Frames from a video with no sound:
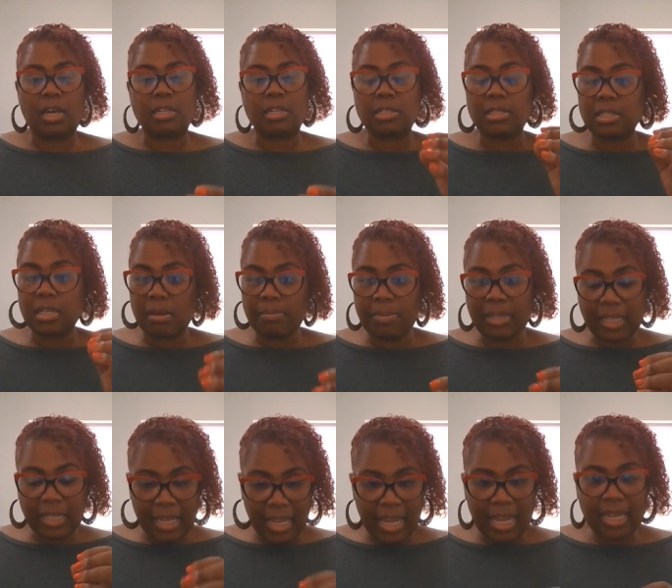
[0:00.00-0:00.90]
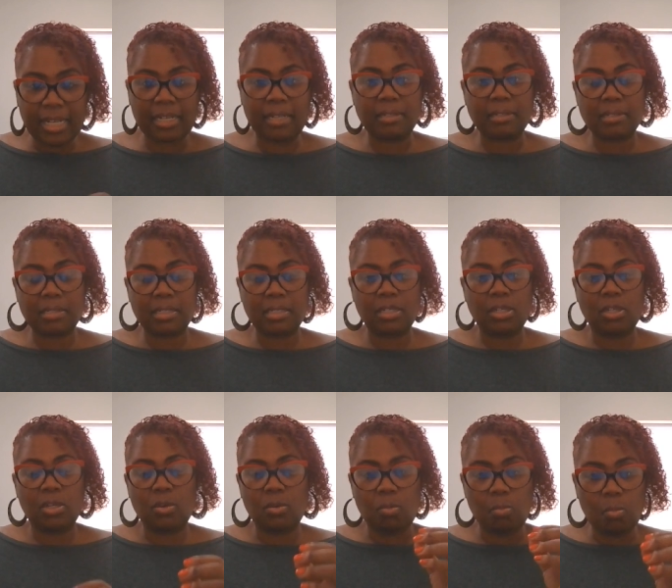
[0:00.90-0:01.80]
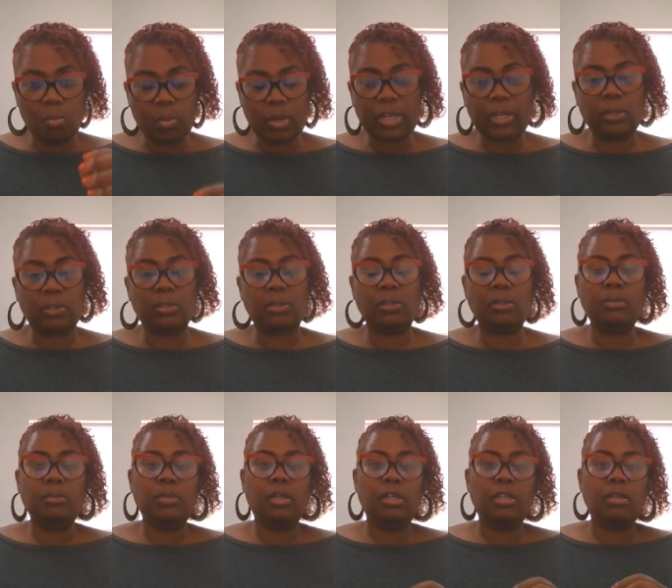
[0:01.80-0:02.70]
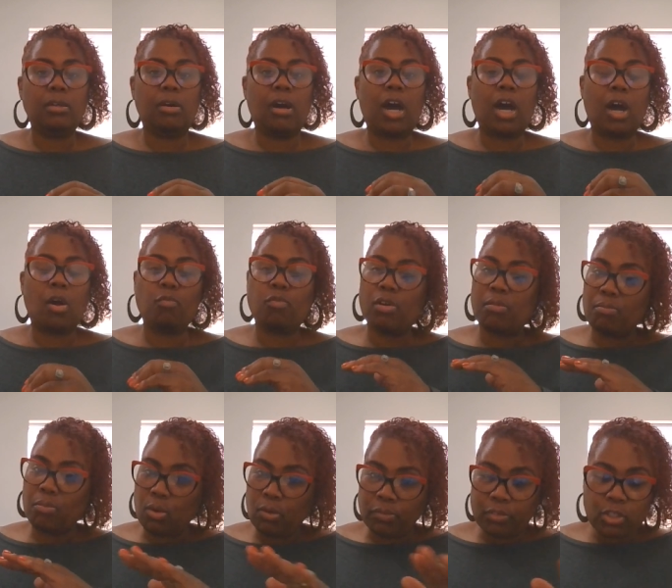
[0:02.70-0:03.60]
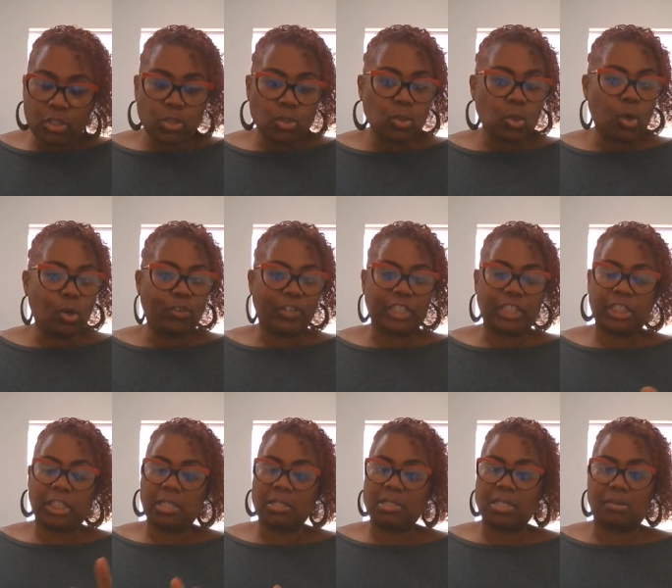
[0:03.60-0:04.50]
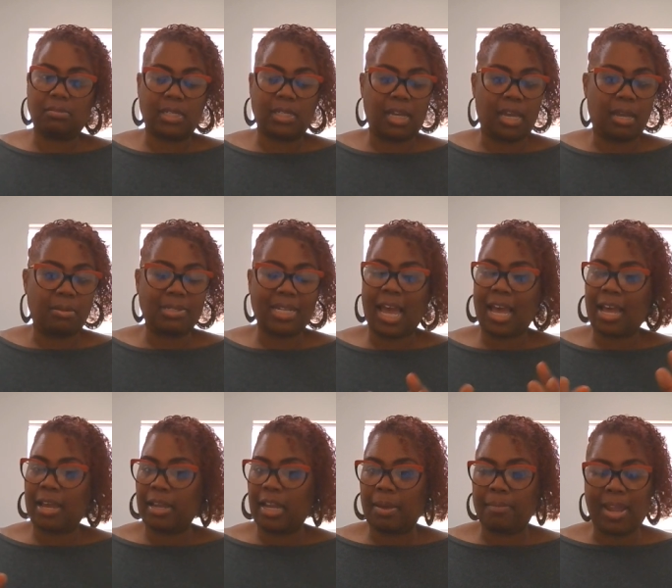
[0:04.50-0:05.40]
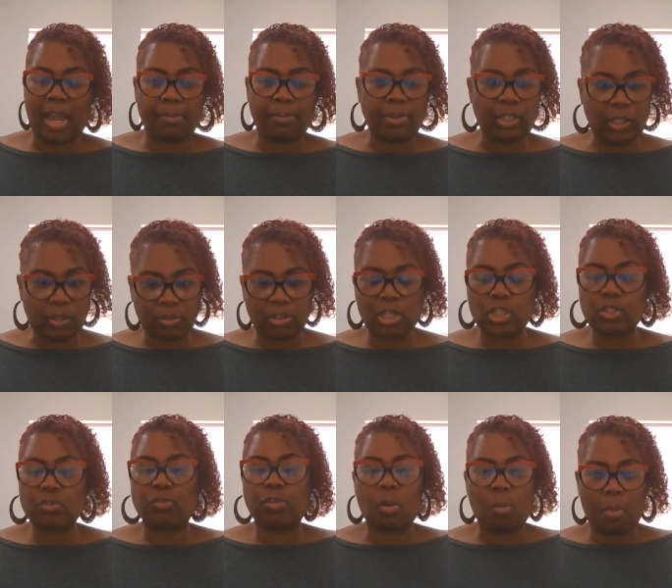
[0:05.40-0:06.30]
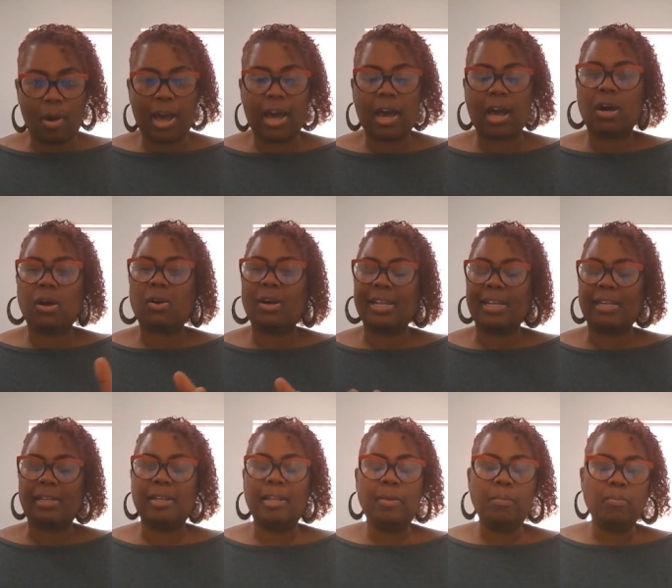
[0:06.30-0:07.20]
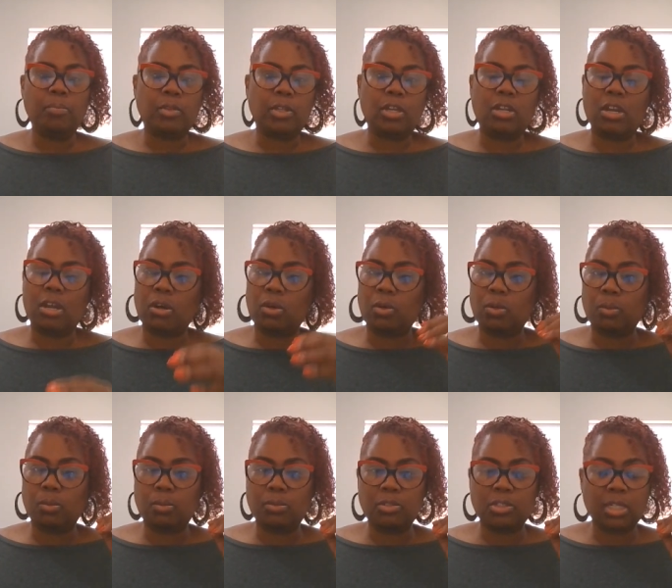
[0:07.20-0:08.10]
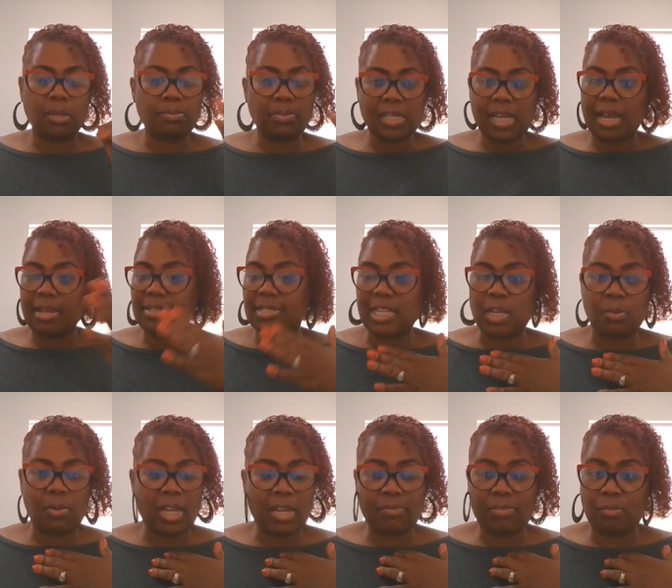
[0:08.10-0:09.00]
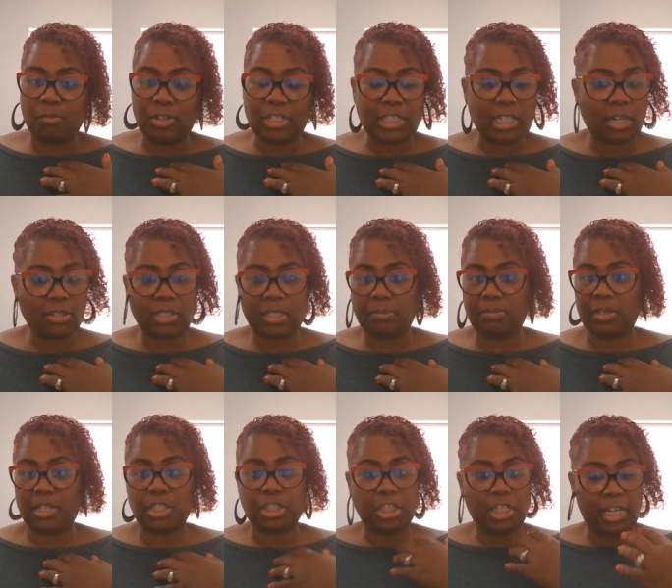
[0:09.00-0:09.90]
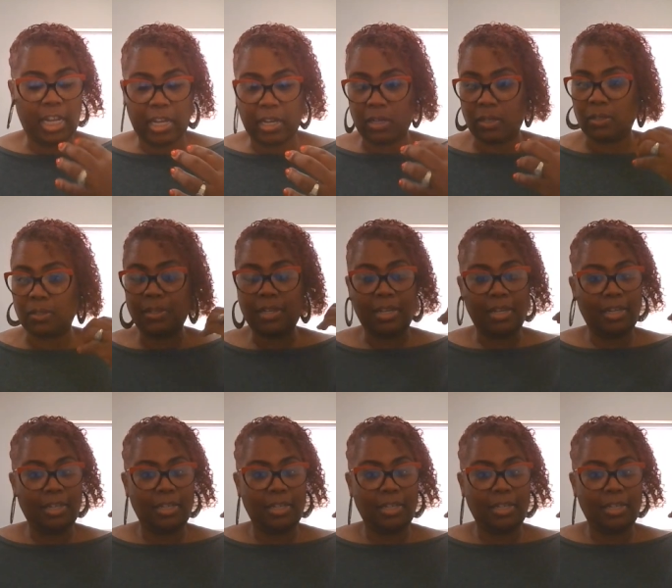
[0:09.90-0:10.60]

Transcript: Some mechanics will remove the storage sometimes. I mean, I've been doing this for a while, and sometimes they will even reach out to me, Chanel,